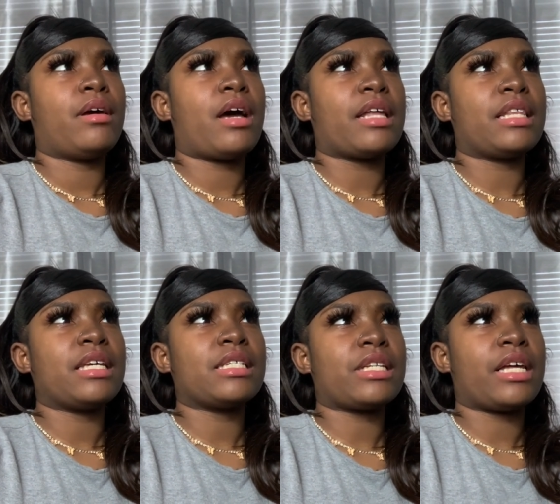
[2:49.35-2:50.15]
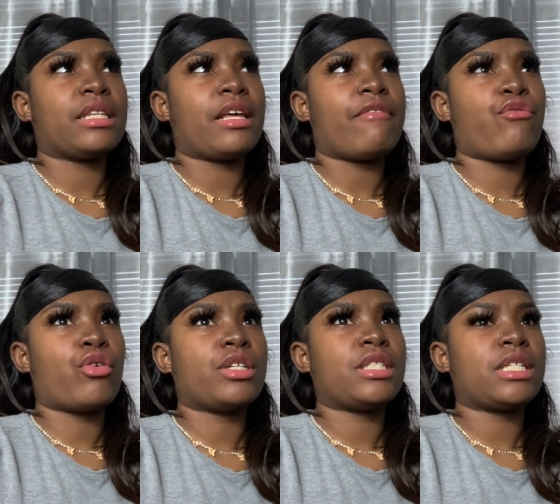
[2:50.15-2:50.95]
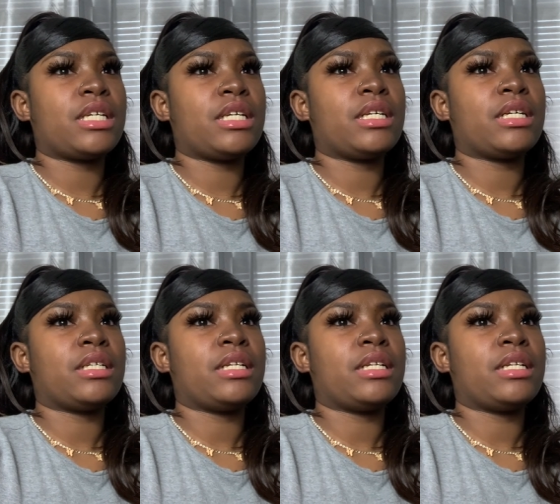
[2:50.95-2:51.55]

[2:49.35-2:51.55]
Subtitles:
I think it's like that 14,